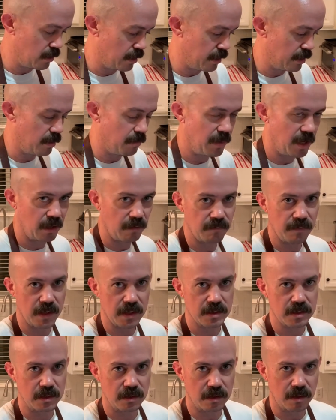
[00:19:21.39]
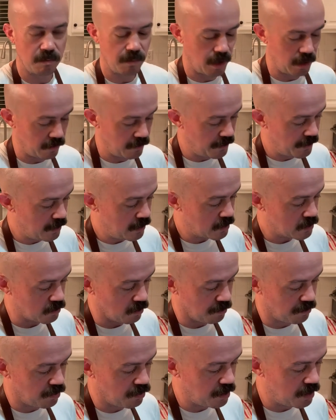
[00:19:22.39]
A lot of that bacon fat's going to come out. So
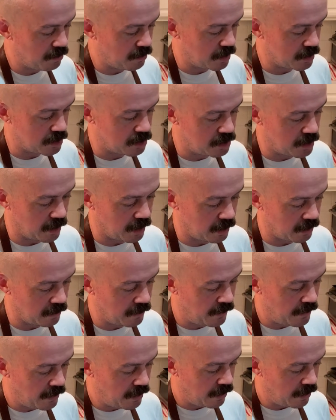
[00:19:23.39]
we're pretty much done.